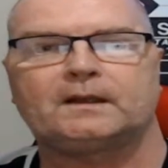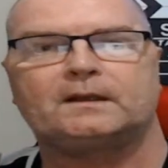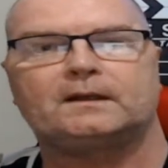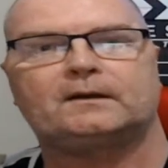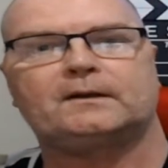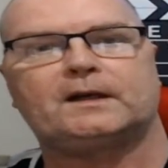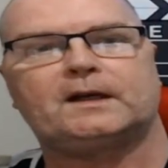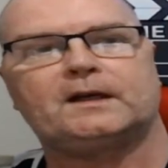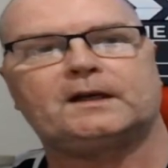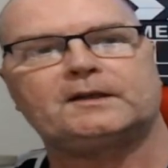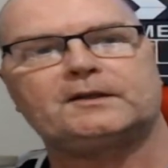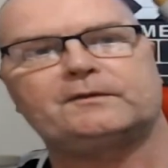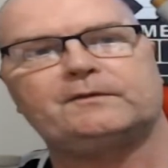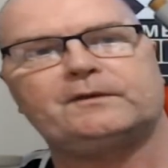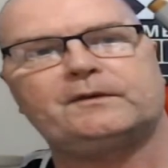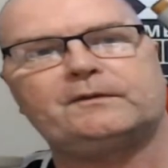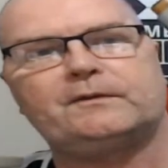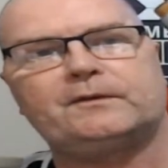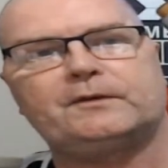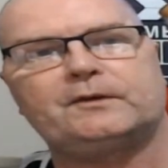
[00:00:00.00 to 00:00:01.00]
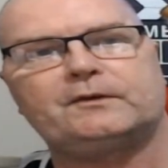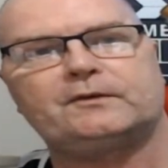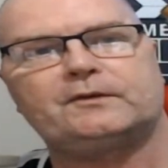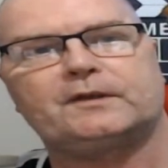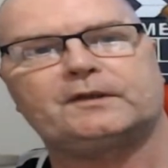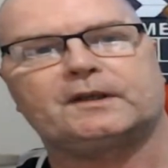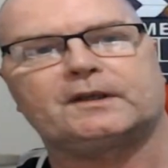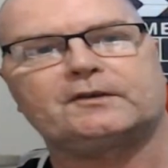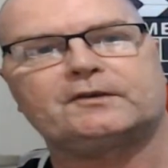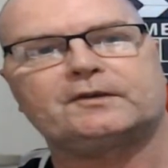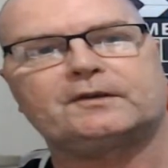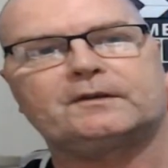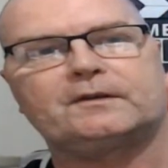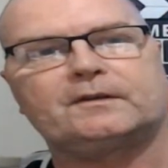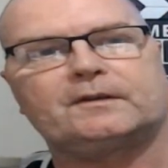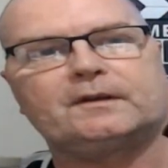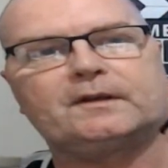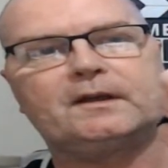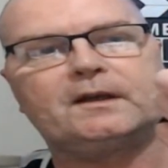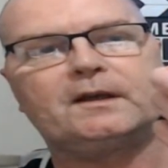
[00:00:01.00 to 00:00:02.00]
Now, guys, if you've used this,
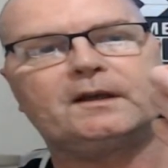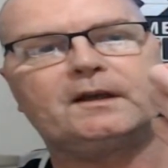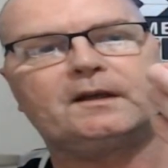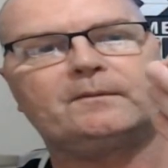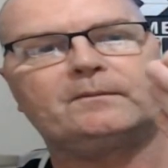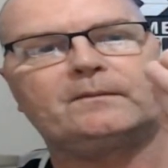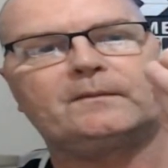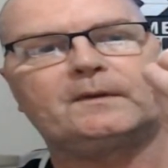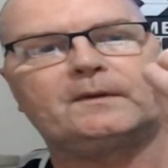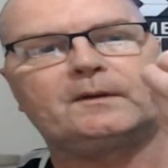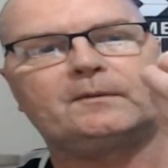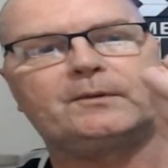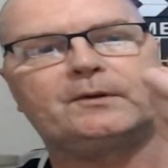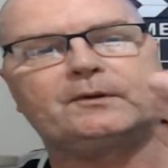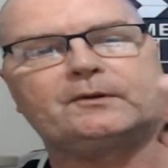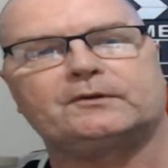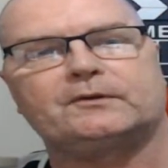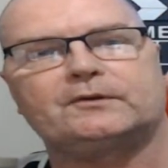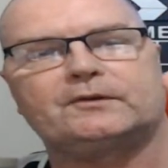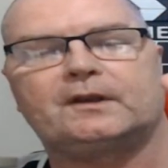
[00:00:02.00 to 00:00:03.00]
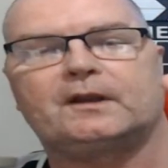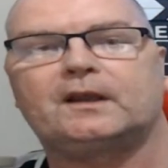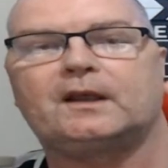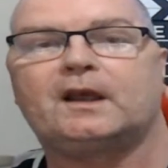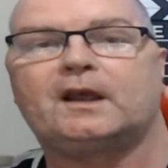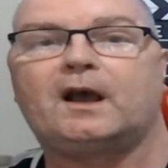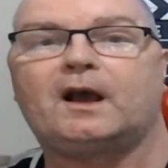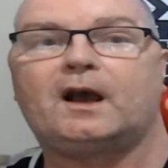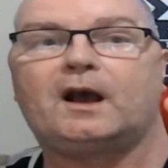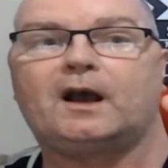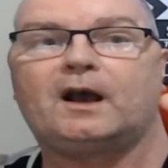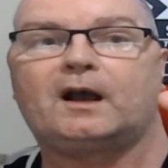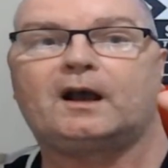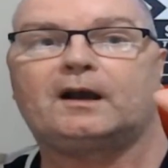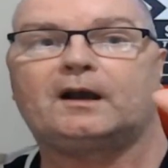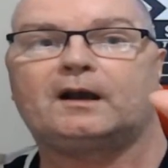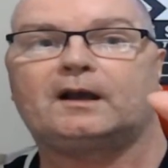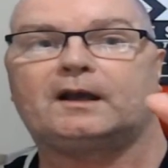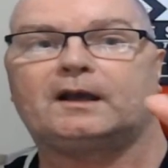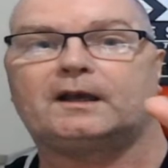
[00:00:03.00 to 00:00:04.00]
the Pulse,
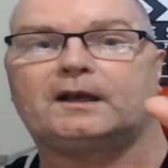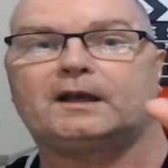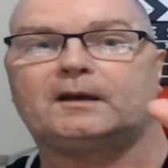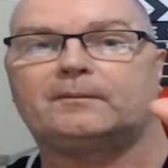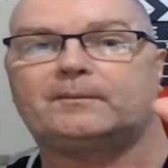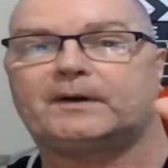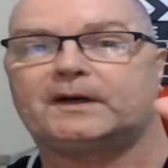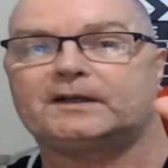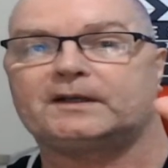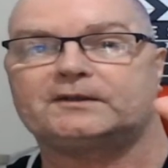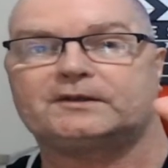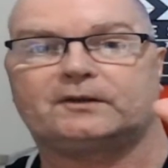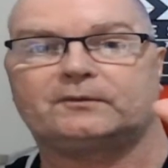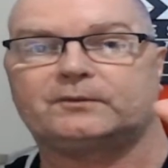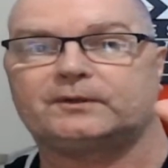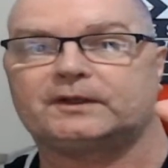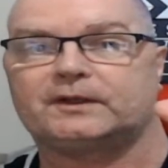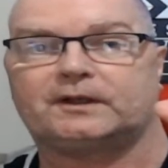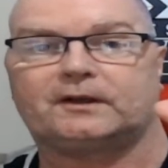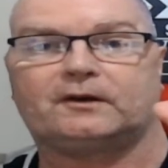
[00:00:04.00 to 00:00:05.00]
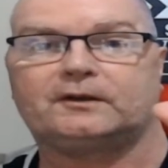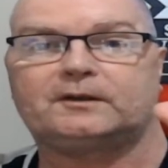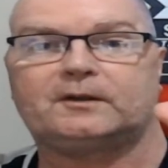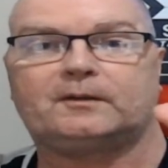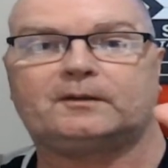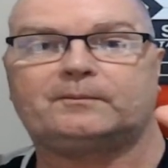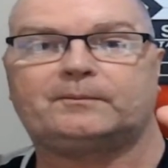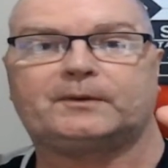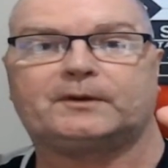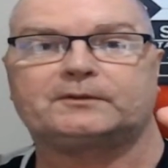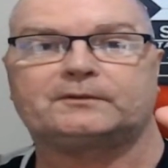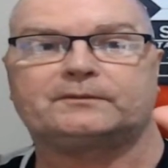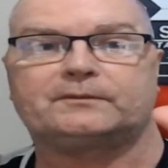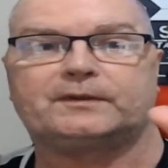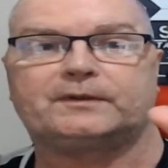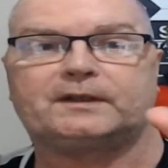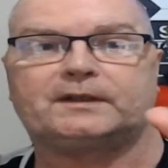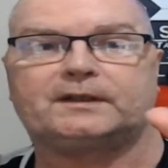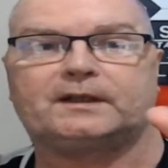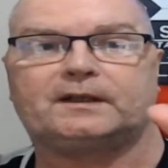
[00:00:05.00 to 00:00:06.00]
by itself with the other bottom
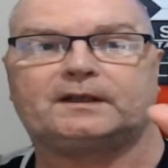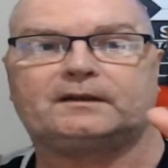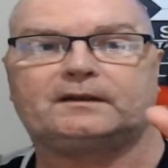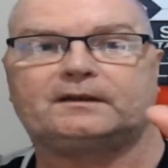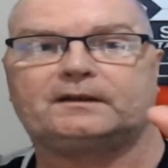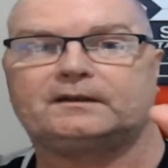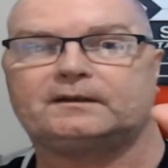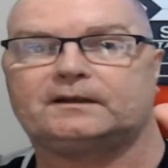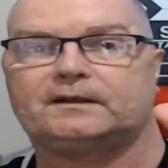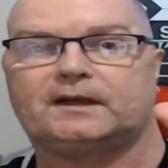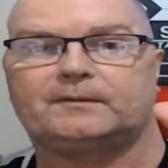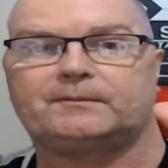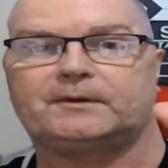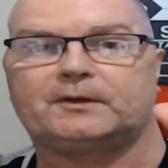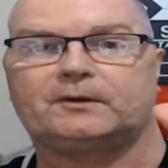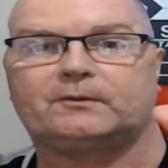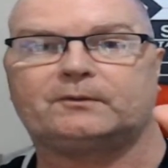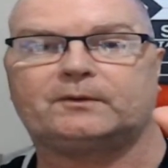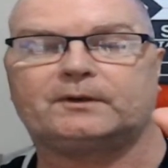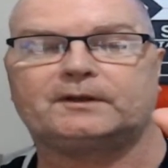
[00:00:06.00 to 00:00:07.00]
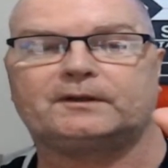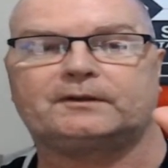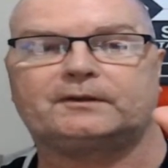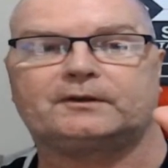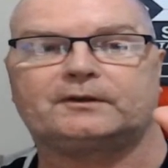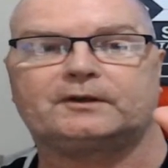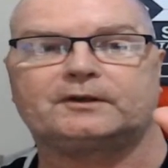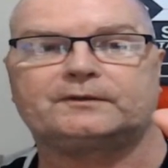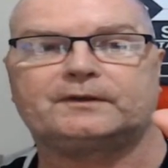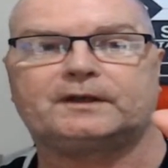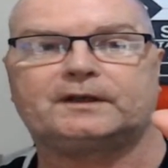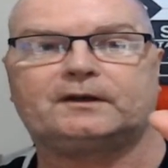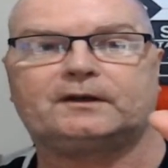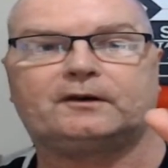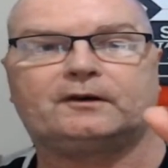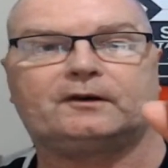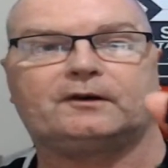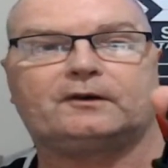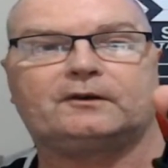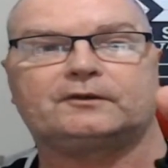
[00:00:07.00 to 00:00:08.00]
feeder, let me know what you thought of it.
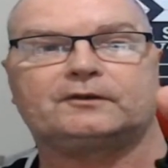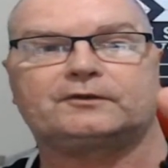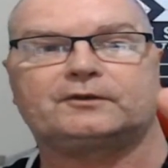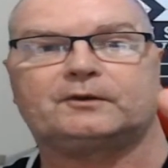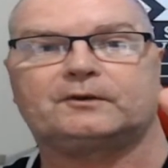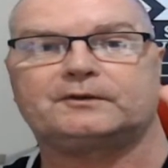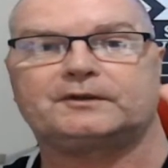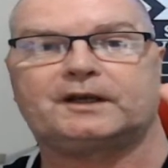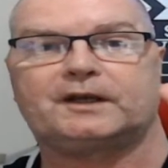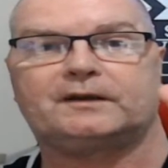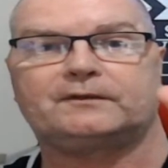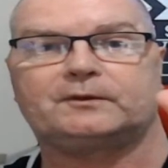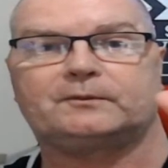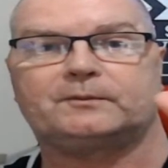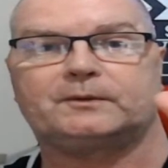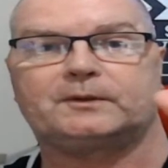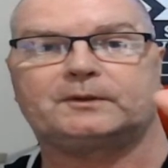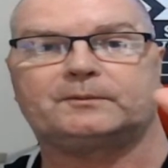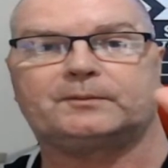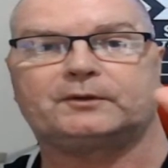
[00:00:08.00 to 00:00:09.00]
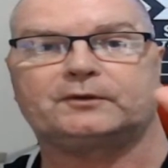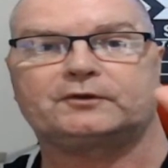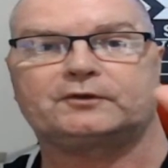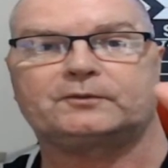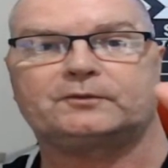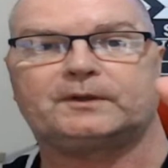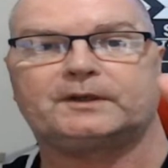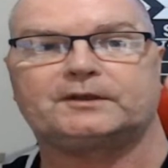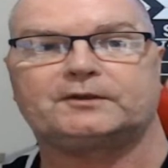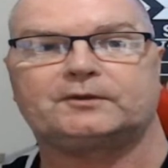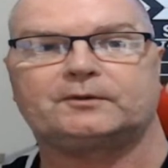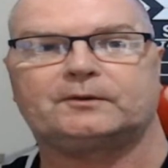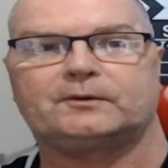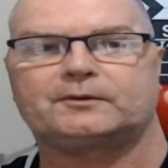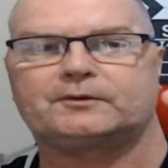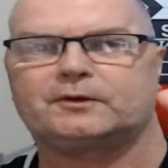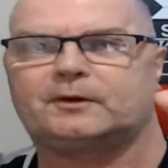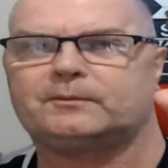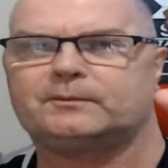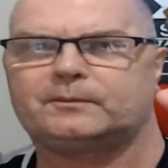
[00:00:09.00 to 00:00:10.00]
Or also, as I've done with the Pulse 22
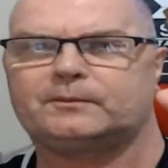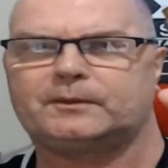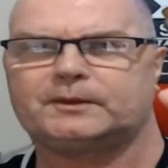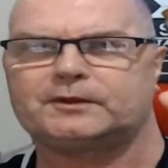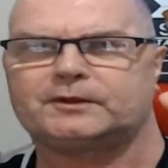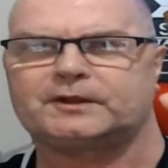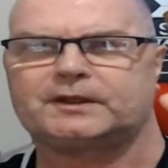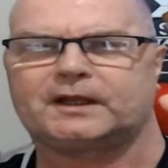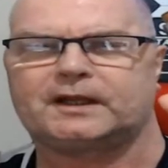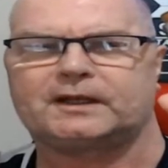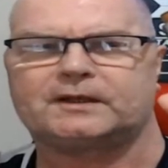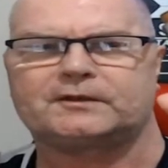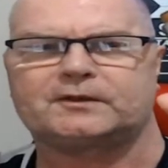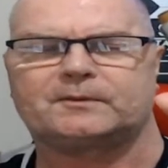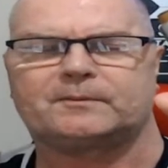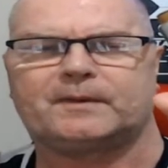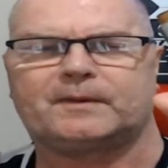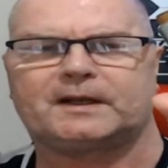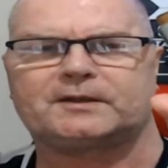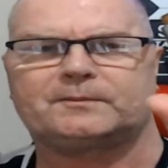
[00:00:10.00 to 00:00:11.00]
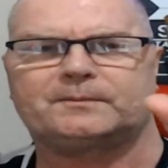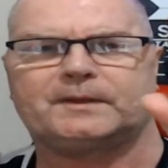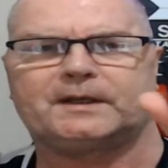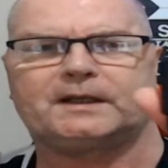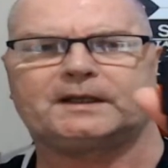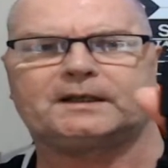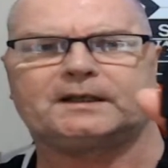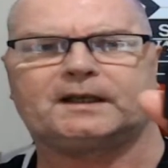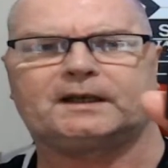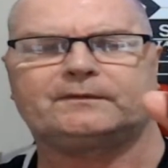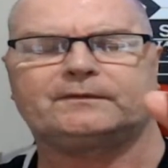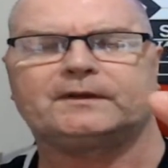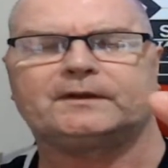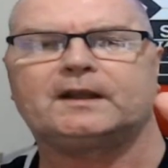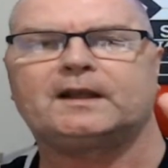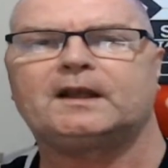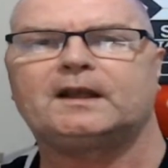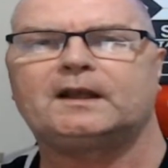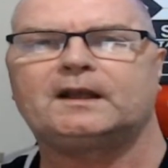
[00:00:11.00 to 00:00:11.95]
on top, which I think is a match made in heaven.